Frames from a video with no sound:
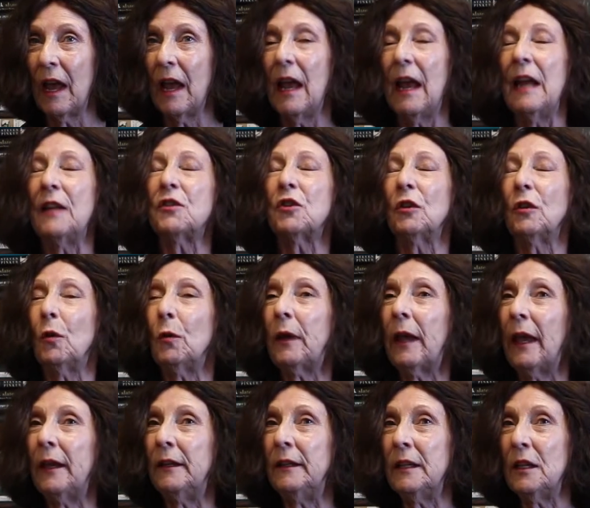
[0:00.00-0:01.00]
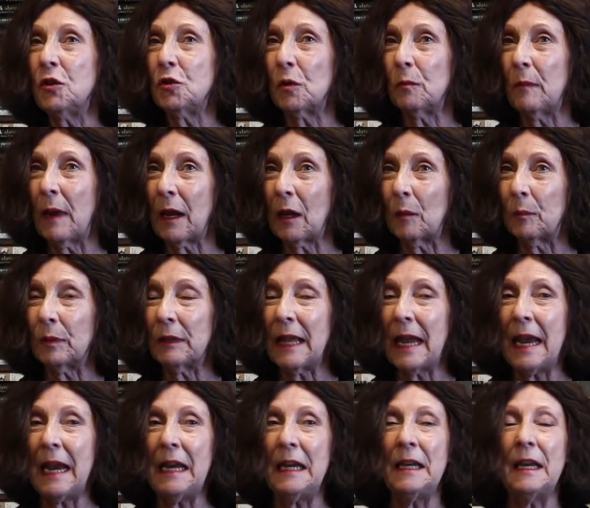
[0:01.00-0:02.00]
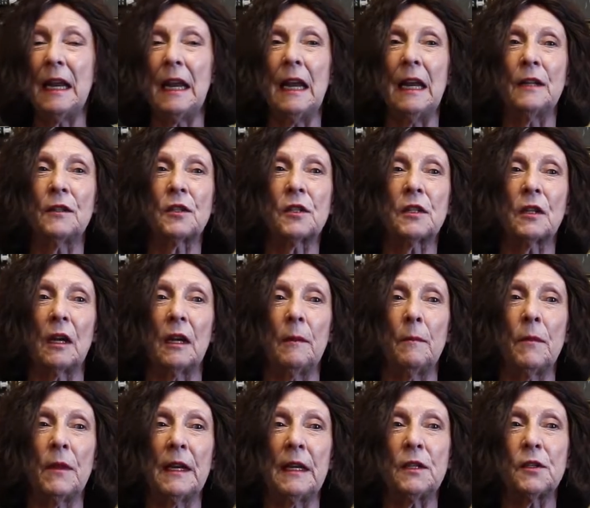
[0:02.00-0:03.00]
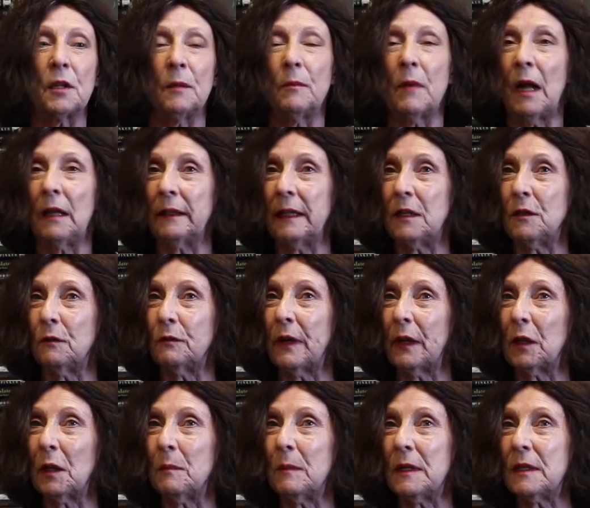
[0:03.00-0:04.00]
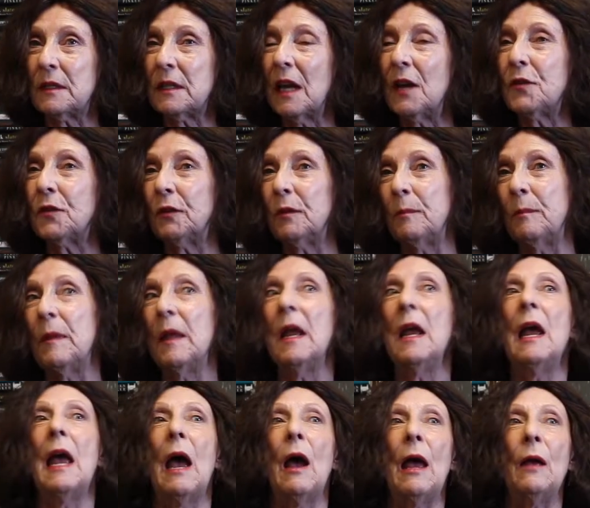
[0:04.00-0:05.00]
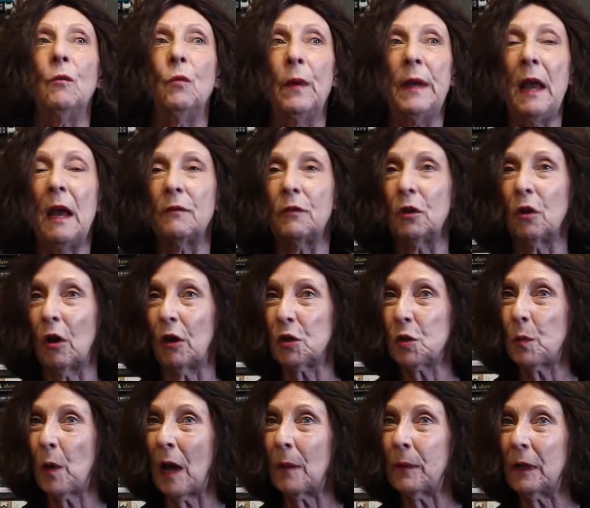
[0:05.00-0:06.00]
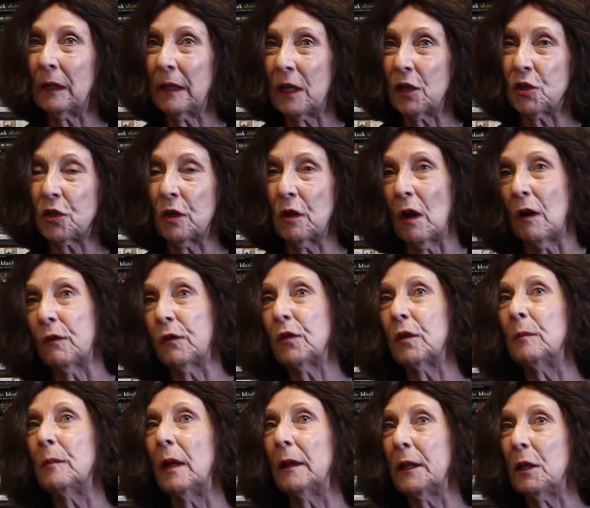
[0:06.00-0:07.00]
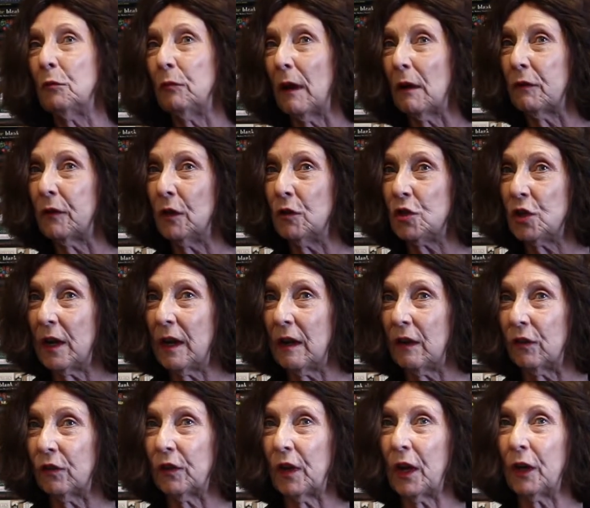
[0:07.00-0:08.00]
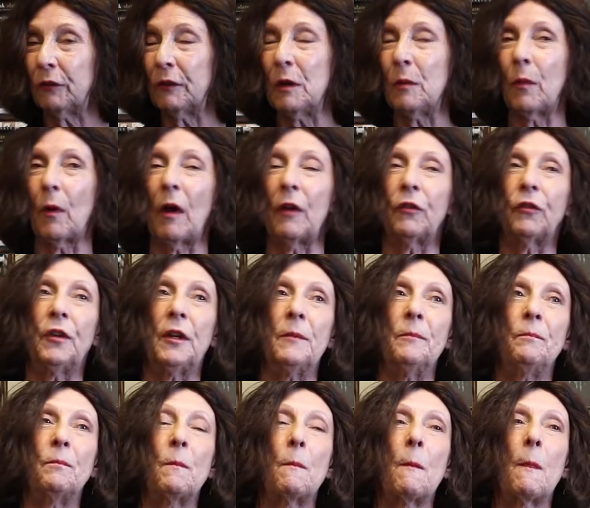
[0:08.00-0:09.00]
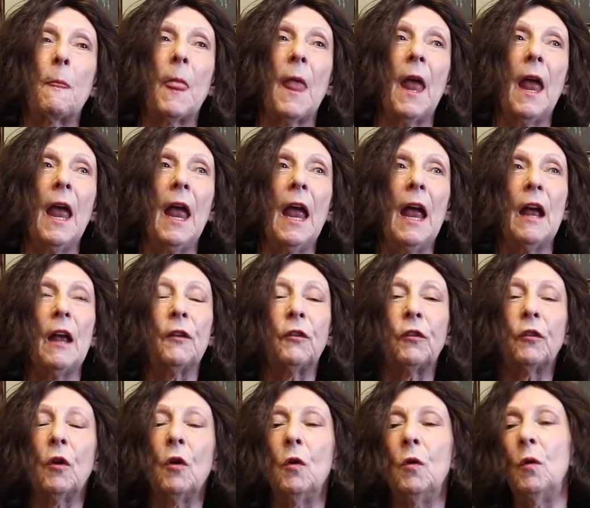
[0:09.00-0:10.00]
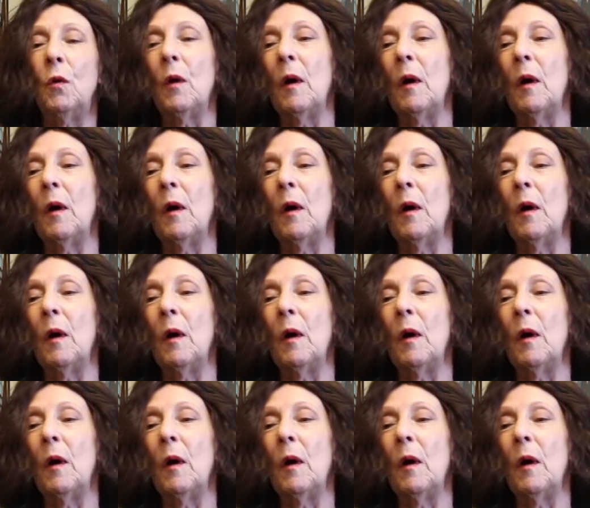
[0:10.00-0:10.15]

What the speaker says: It's located in Jamaica Plain. It's the Somali Development Center, and we have a large population of Somali refugees here in Boston. So